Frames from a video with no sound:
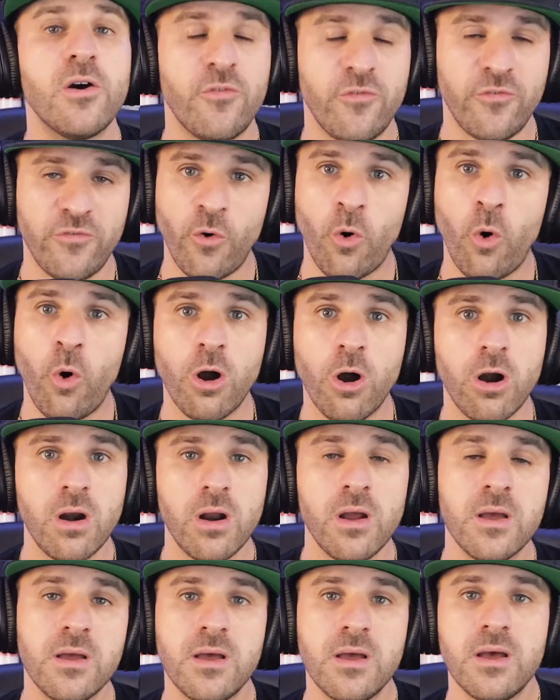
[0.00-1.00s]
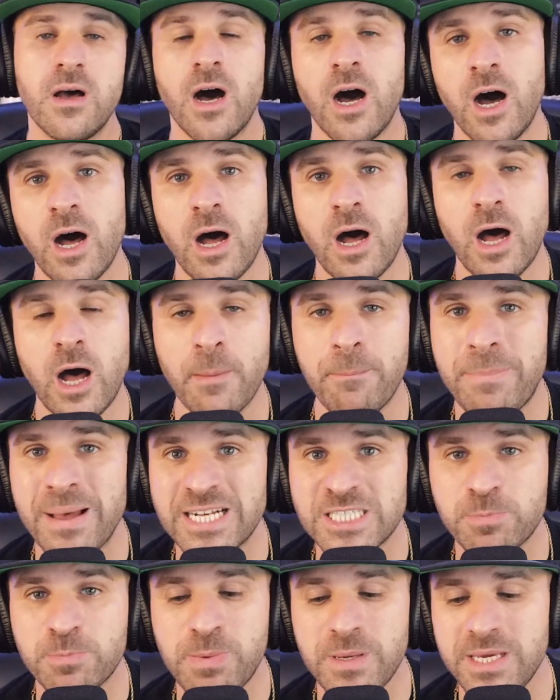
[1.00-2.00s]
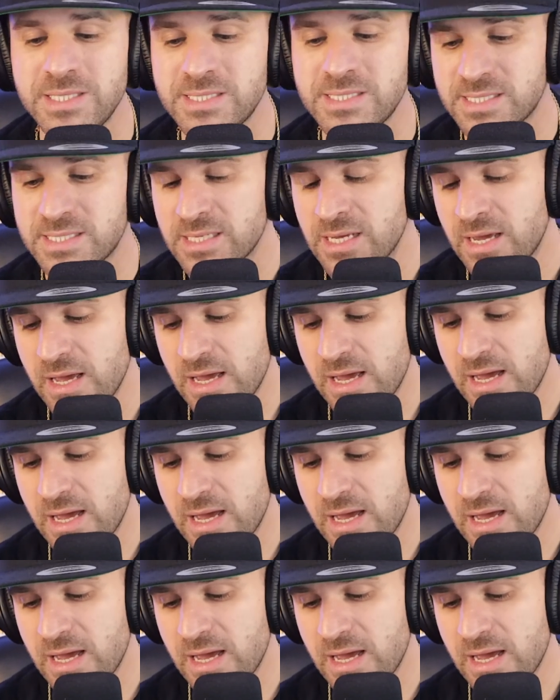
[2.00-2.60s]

for a bench piece.